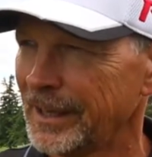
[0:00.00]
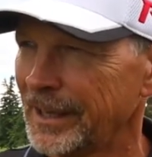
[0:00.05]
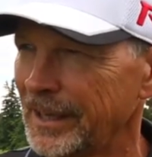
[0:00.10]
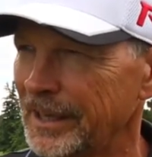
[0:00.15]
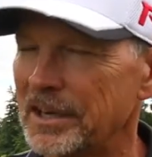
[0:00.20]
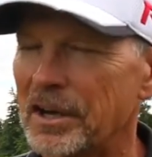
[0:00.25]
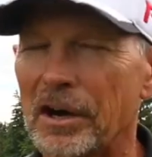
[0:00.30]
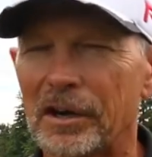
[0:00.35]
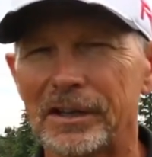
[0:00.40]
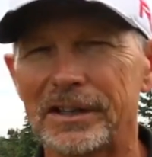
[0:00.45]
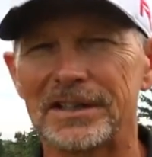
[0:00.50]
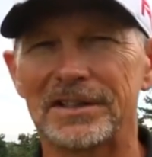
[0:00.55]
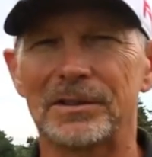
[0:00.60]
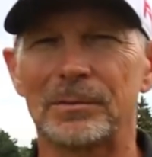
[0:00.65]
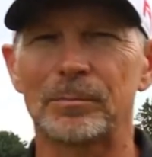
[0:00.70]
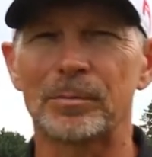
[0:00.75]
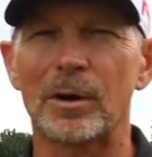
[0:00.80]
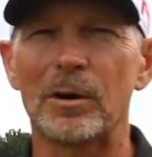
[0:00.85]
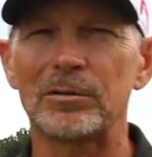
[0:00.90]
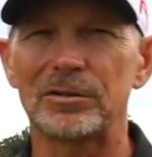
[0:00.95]
And on his
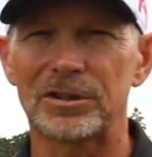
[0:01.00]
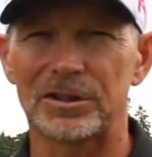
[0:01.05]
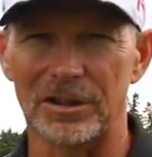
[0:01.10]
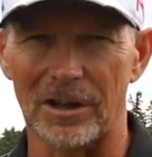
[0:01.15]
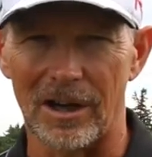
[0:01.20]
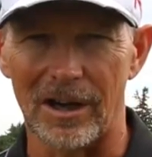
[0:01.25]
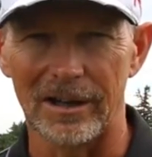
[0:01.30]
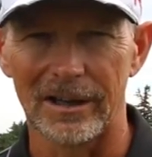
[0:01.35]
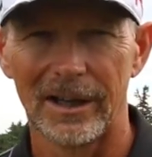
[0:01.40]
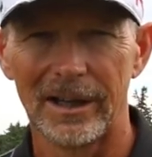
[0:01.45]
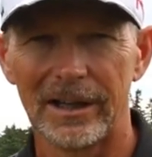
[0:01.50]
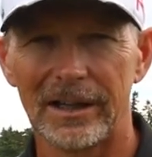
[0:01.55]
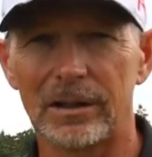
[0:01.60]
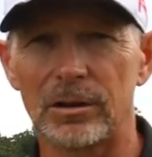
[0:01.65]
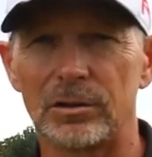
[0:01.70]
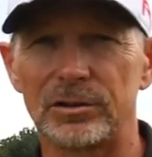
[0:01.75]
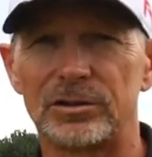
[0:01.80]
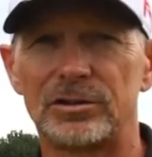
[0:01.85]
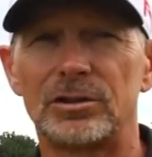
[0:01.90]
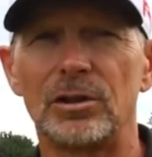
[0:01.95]
approach shot, he
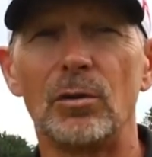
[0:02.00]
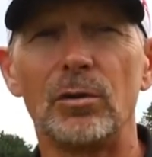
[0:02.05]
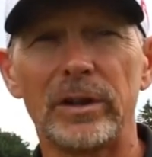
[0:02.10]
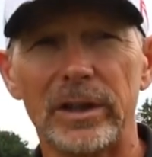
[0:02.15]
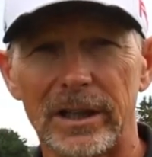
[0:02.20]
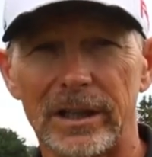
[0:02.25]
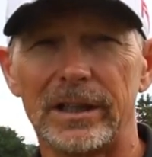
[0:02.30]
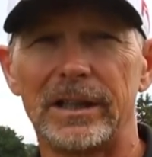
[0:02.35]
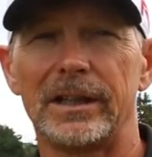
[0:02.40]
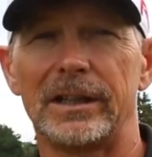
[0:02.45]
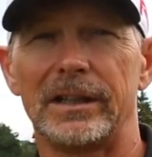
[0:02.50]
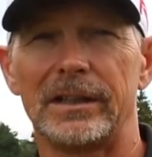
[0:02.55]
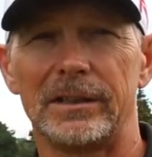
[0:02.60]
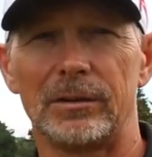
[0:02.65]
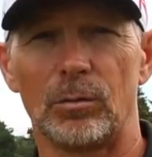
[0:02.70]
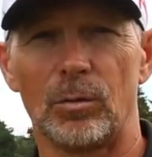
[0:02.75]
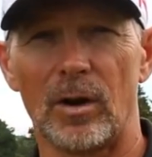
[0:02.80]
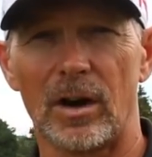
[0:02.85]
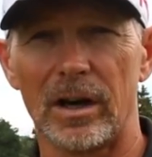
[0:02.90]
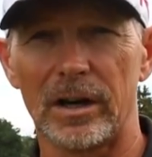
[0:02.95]
goes, don't hit it in
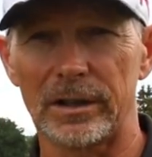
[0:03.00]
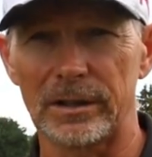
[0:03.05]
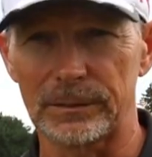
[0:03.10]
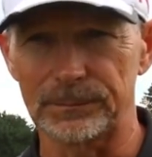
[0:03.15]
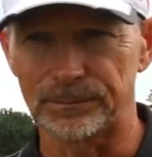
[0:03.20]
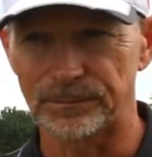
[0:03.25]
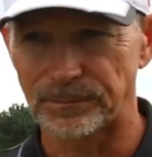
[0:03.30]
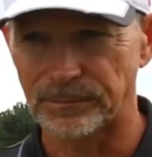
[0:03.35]
the water.